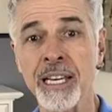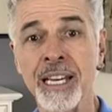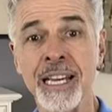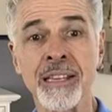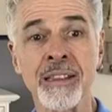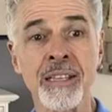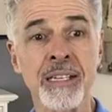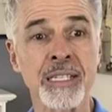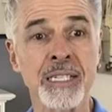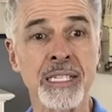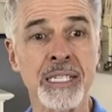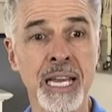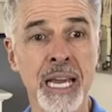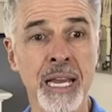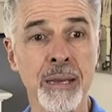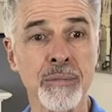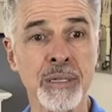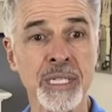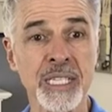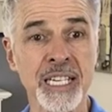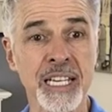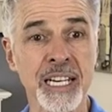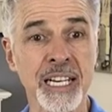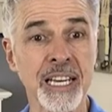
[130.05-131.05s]
in the same
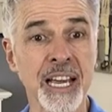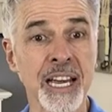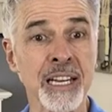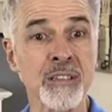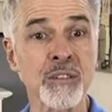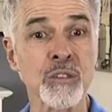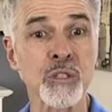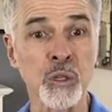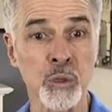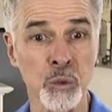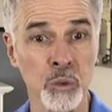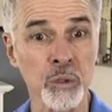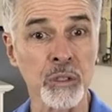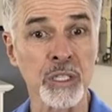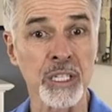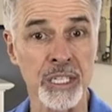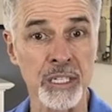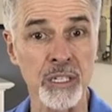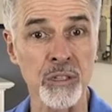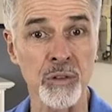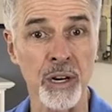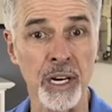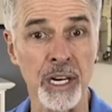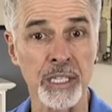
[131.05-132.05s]
city and school
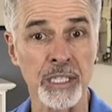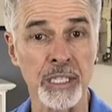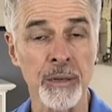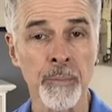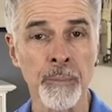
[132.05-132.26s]
district.